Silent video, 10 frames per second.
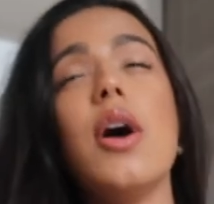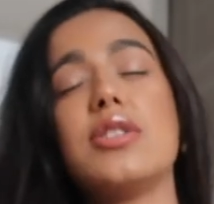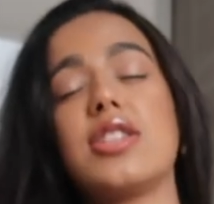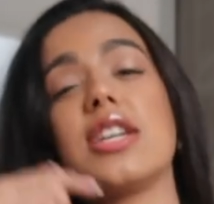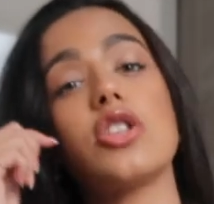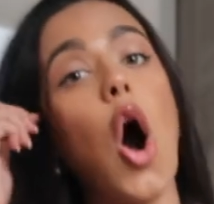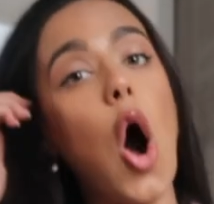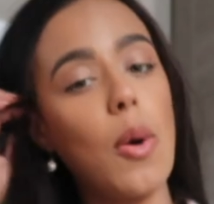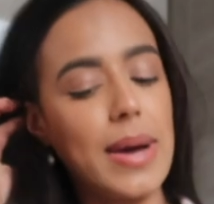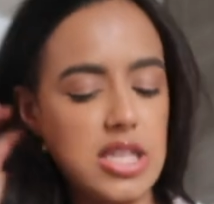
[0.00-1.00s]
which I think is
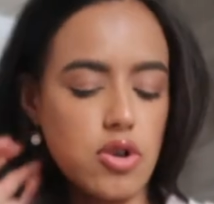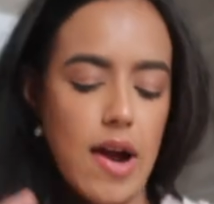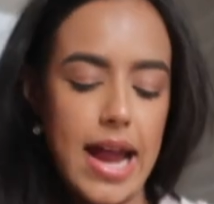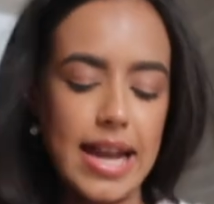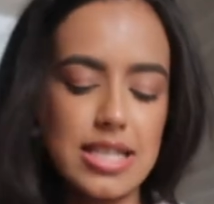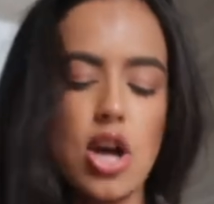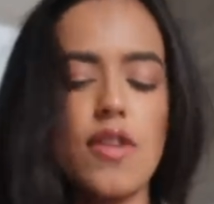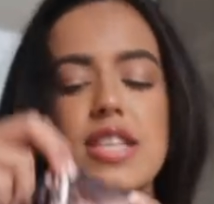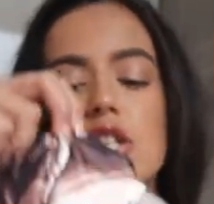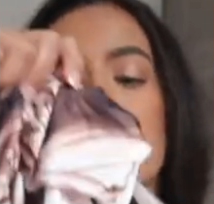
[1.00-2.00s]
always great. And it's got
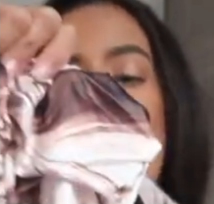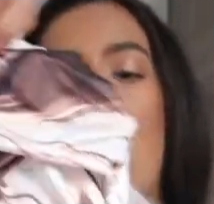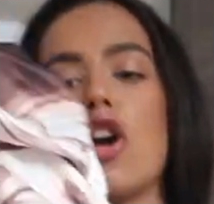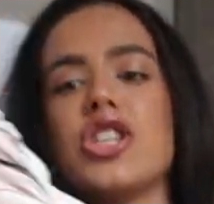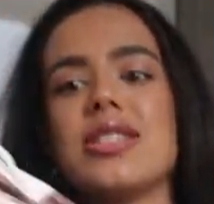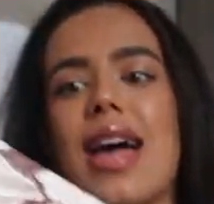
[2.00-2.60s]
this gorgeous